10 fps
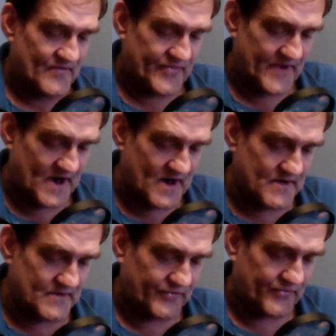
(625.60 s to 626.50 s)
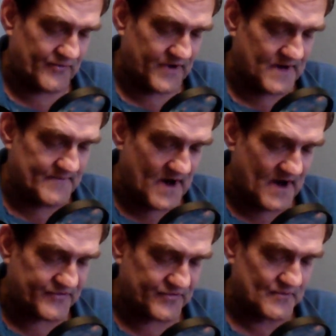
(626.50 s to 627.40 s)
There, three of
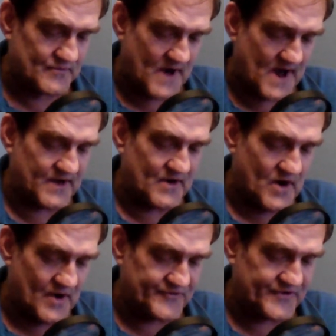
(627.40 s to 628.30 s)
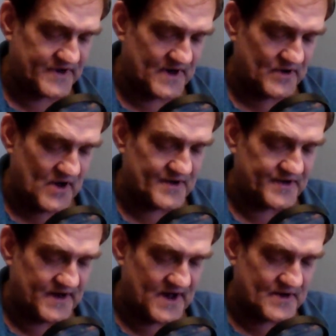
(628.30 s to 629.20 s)
us riding all together along
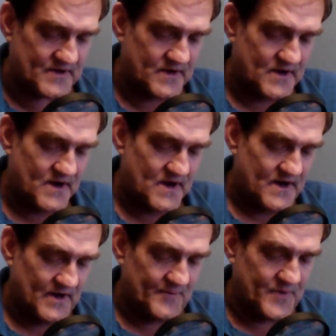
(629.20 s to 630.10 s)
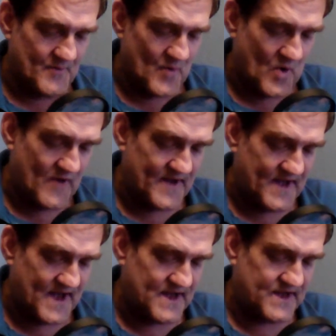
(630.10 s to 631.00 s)
together It'll be more than
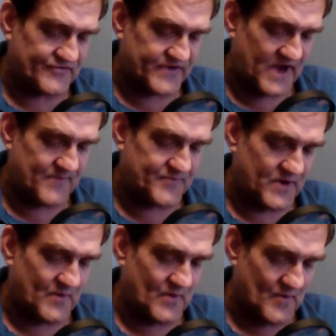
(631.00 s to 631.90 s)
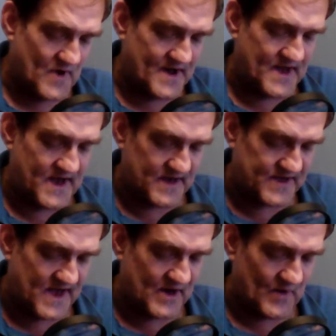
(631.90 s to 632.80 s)
any escapee would want to
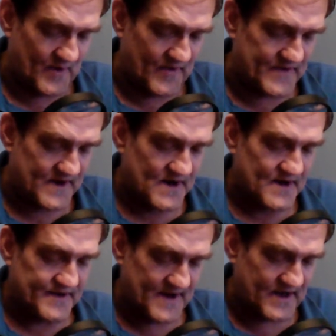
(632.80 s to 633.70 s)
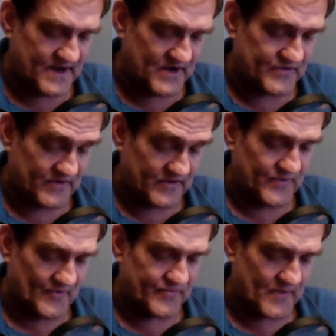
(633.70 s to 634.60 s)
tangle with. That is, if
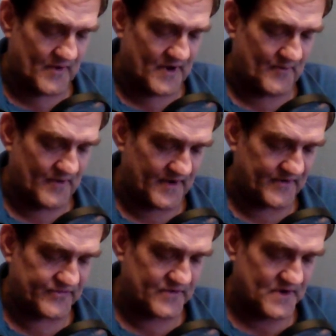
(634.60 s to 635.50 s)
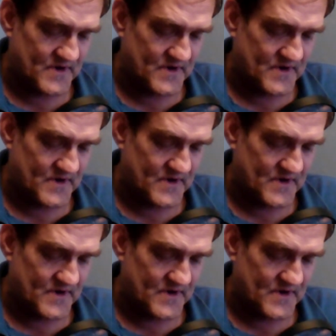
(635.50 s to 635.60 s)
you'll throw in with us.